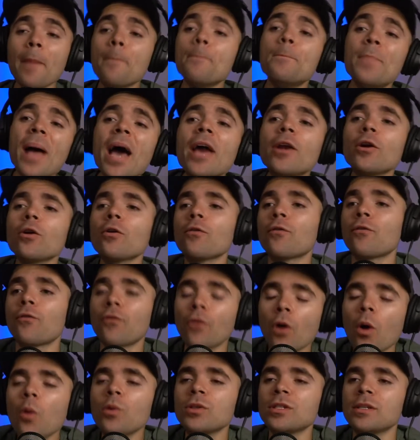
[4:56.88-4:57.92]
better
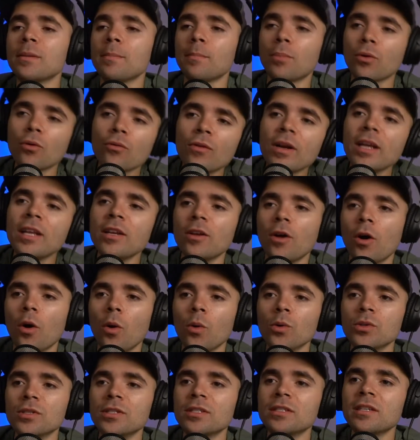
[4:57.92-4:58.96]
frozen
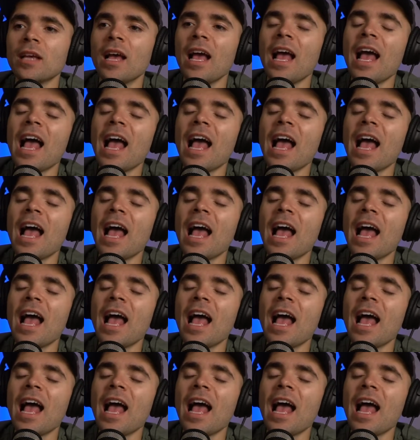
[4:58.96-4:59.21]
burritos